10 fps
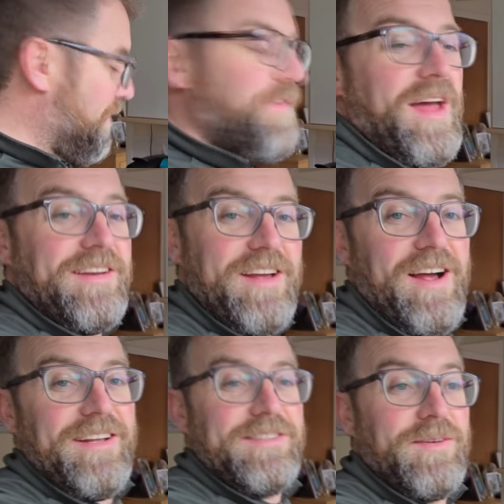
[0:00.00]
And then,
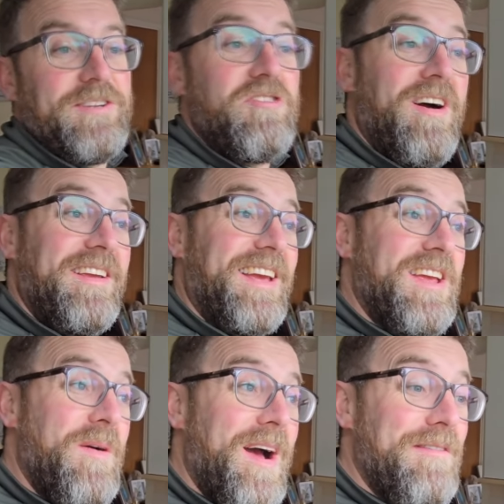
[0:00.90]
guys, I'm going to try and get
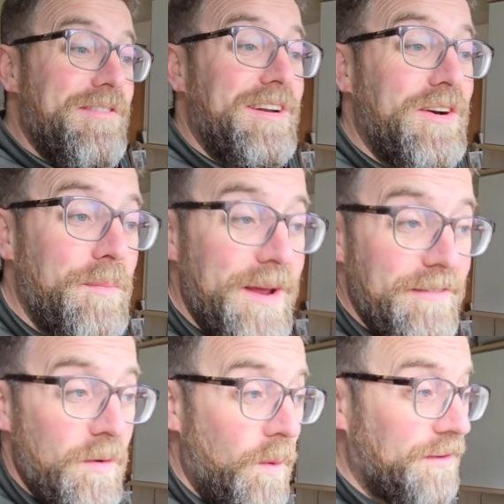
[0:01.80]
you out for a little bit
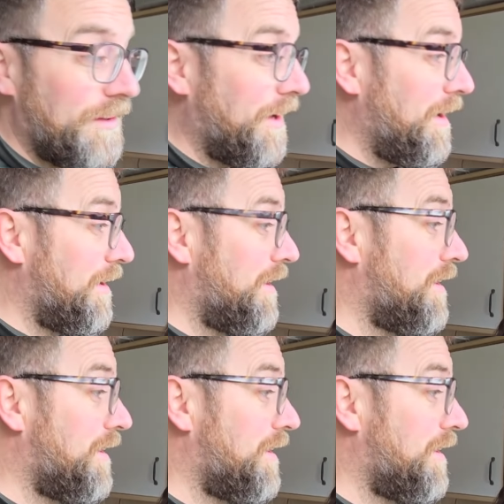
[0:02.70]
of a wander.